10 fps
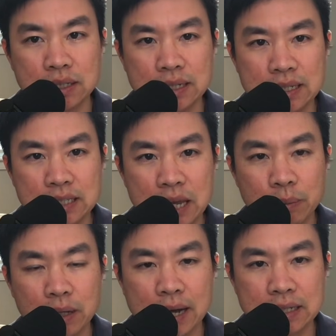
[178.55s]

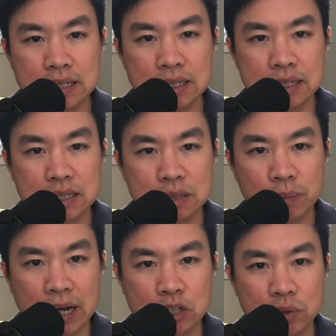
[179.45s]
destabilizes the
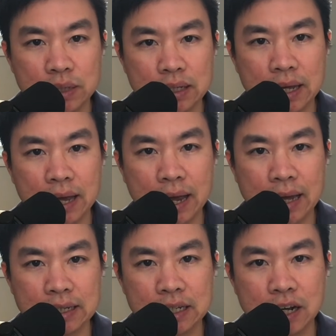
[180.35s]
spine joint
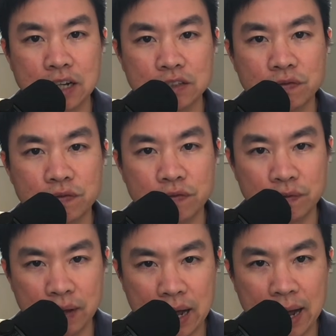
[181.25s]
and can cause
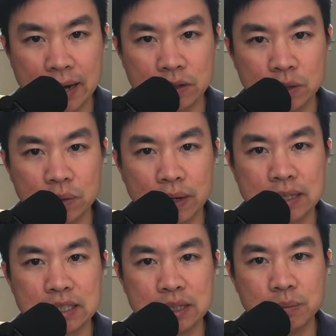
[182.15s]
higher grade
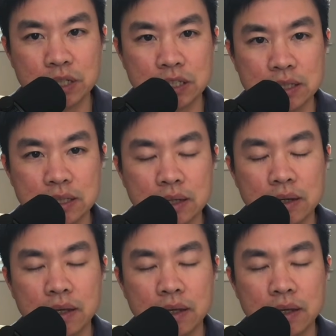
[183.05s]
slippages